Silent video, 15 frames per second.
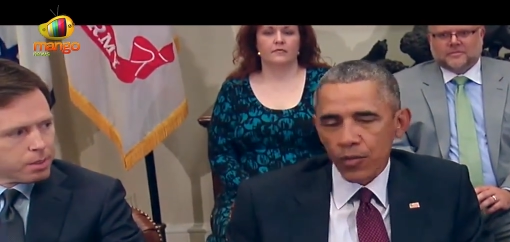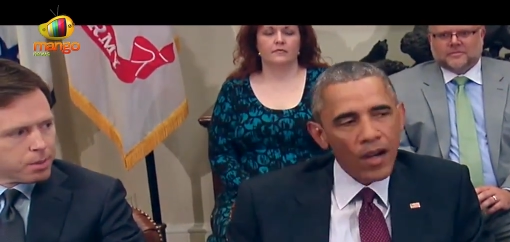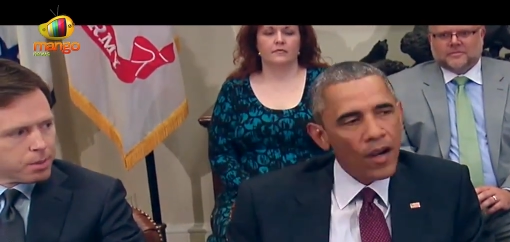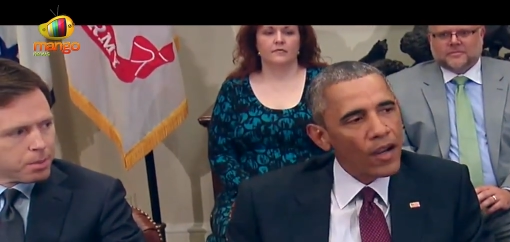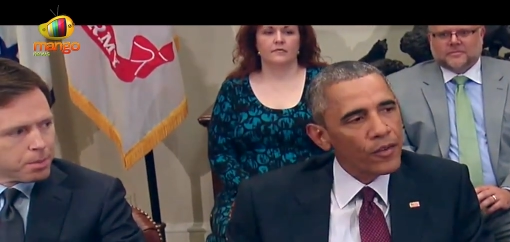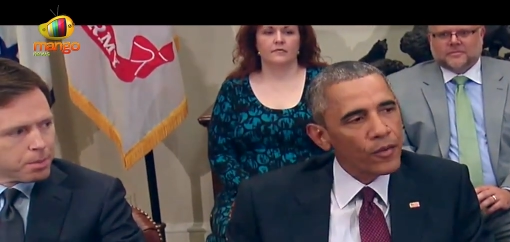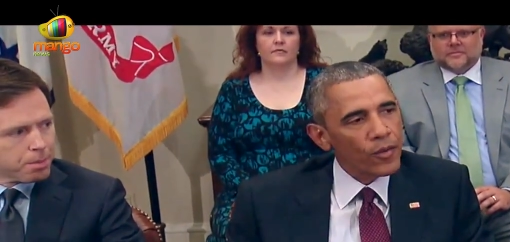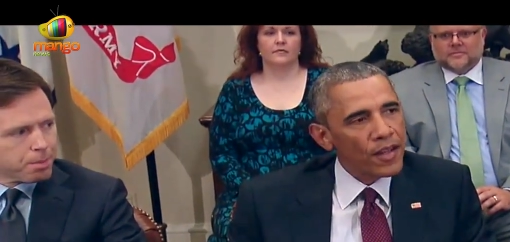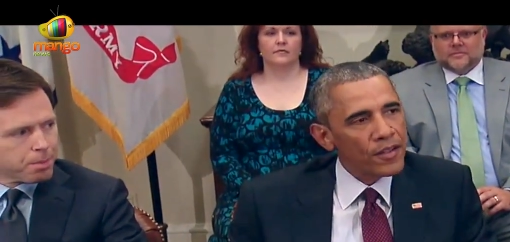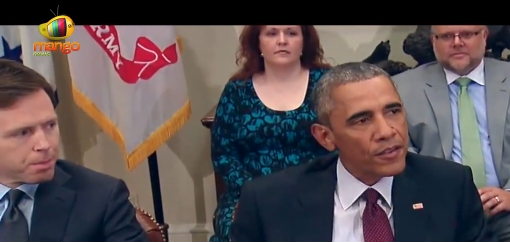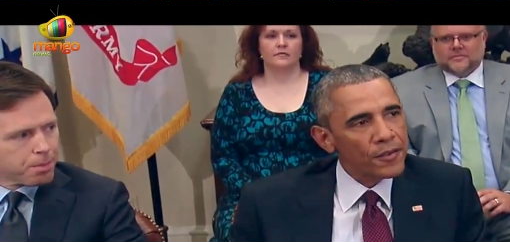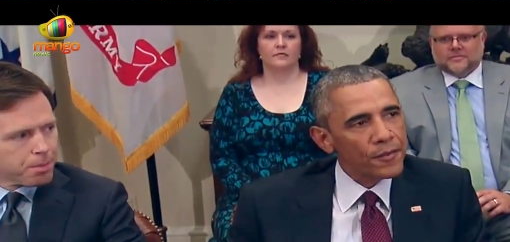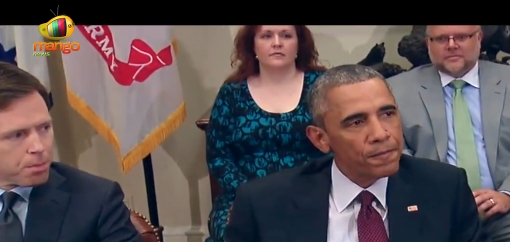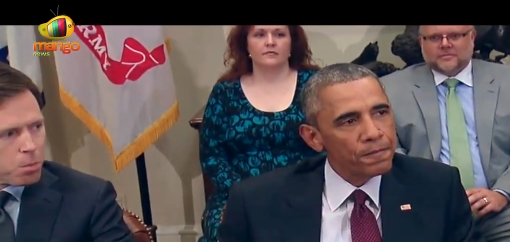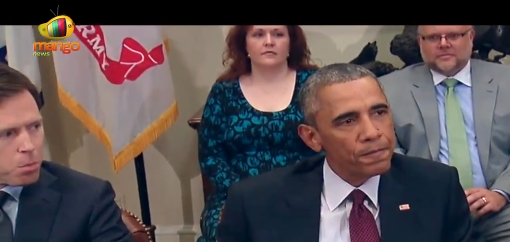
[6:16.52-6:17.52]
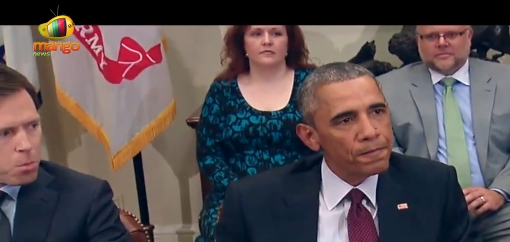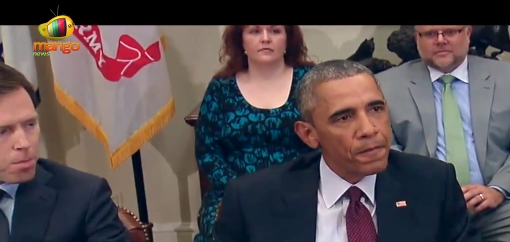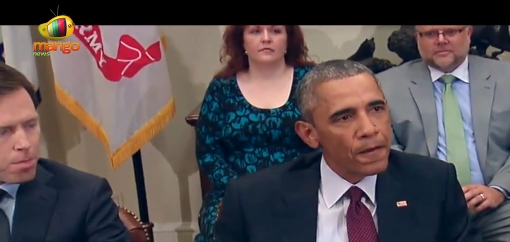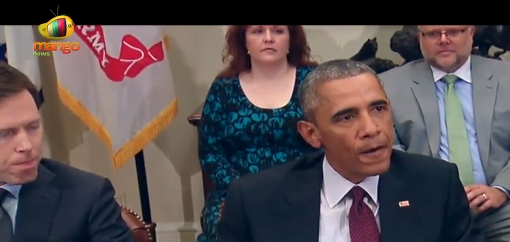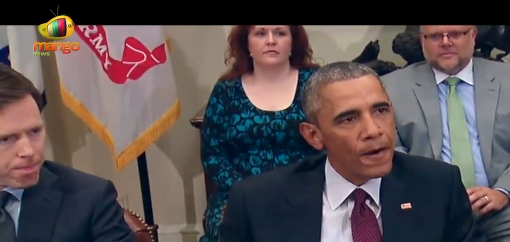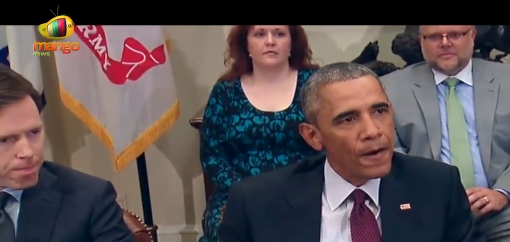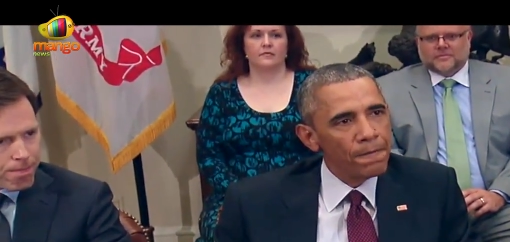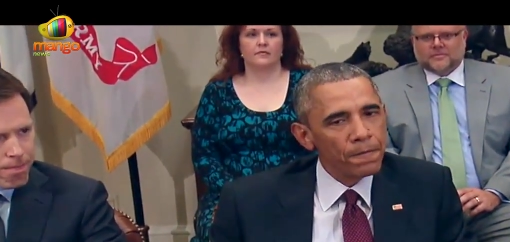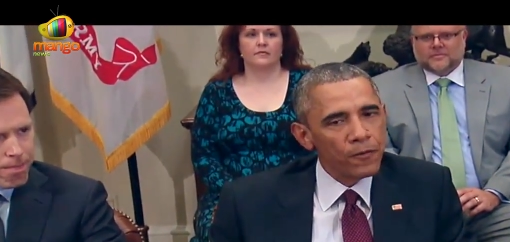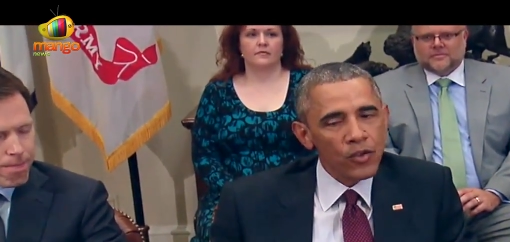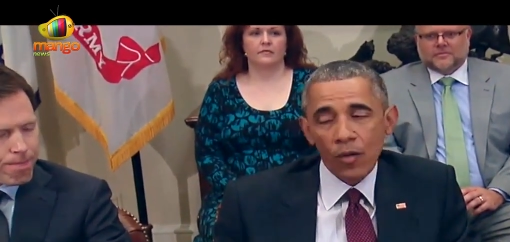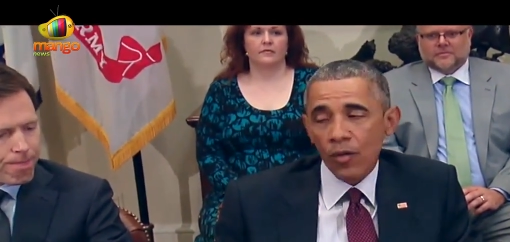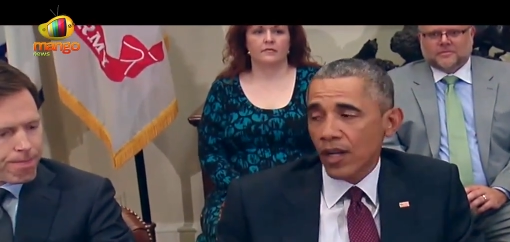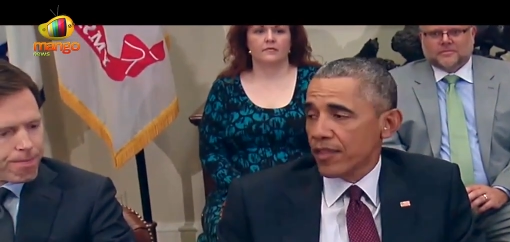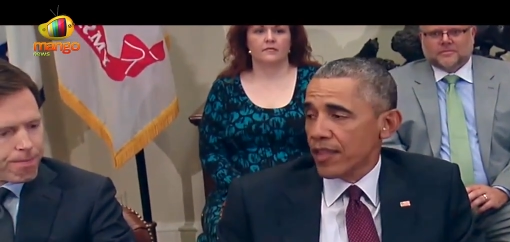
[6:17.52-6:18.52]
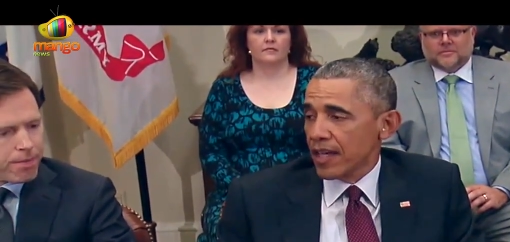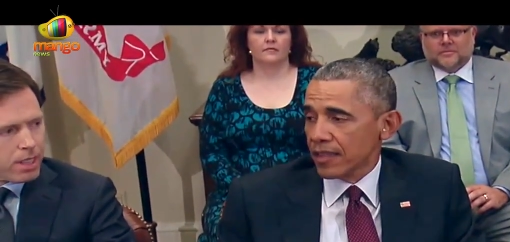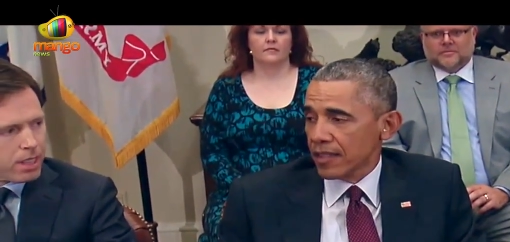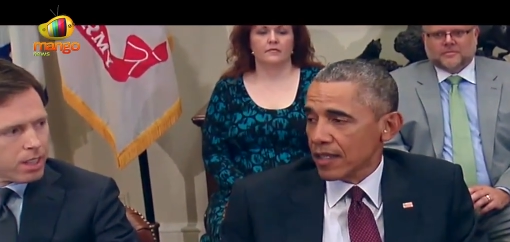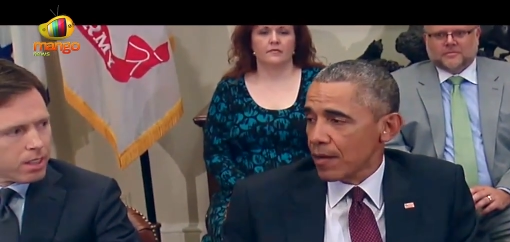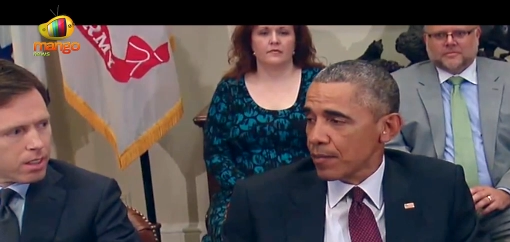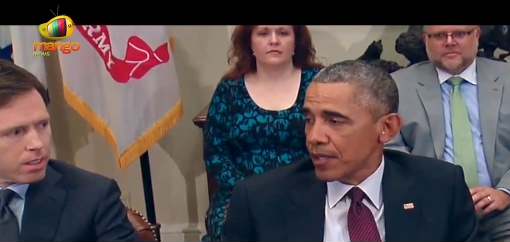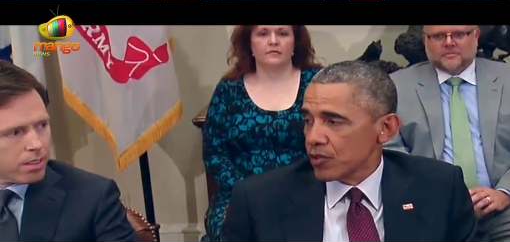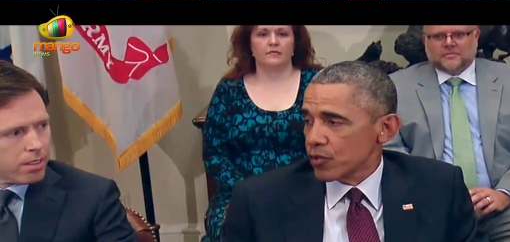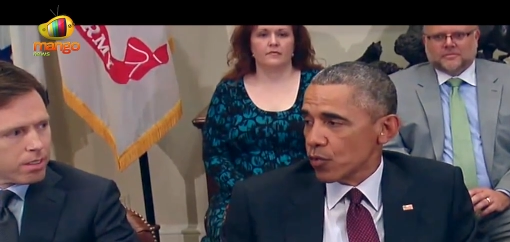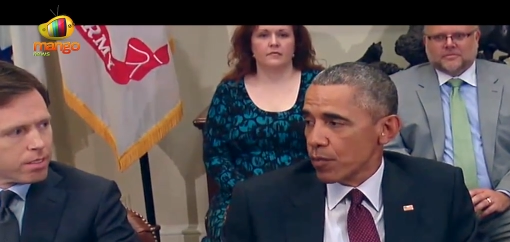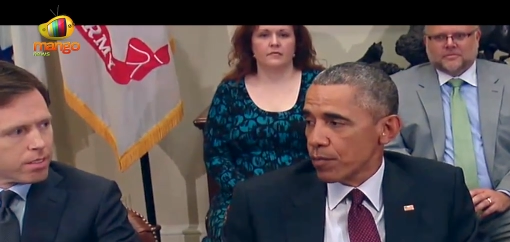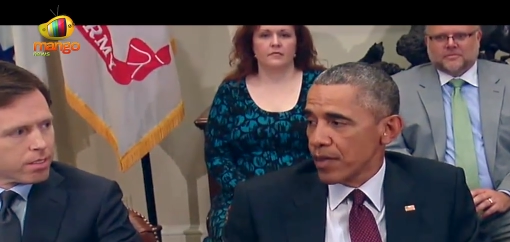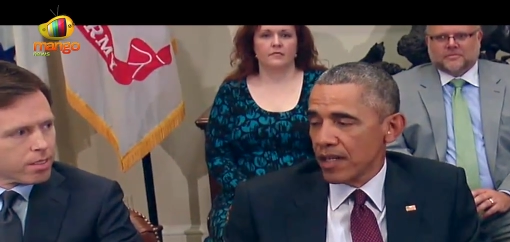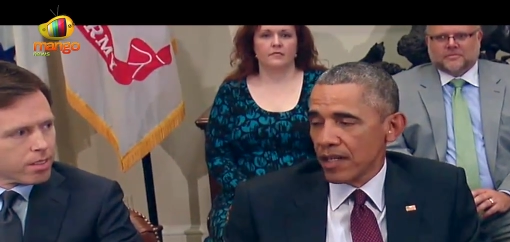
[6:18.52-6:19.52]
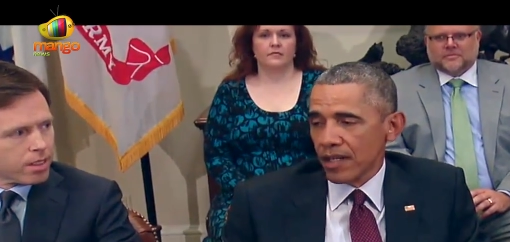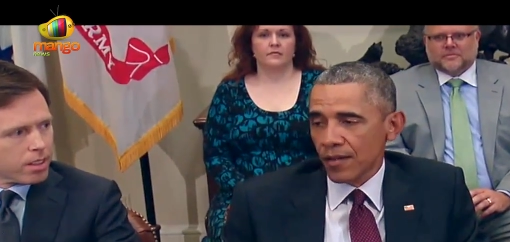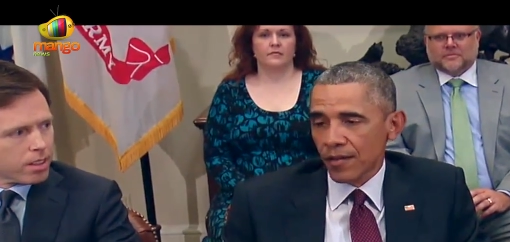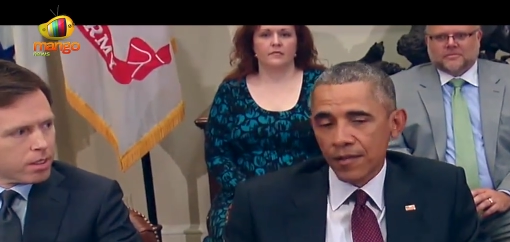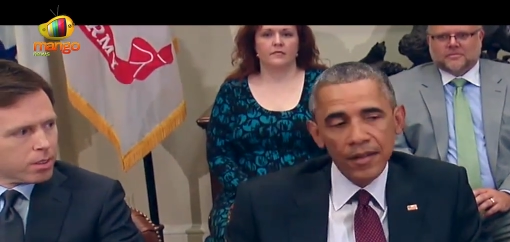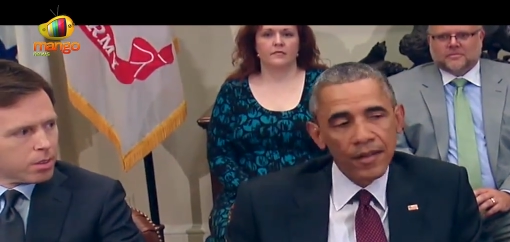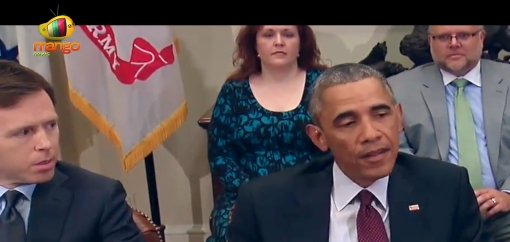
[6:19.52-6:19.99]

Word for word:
Speaker 1: reauthorizes. All right? So I want to thank the companies who are being here.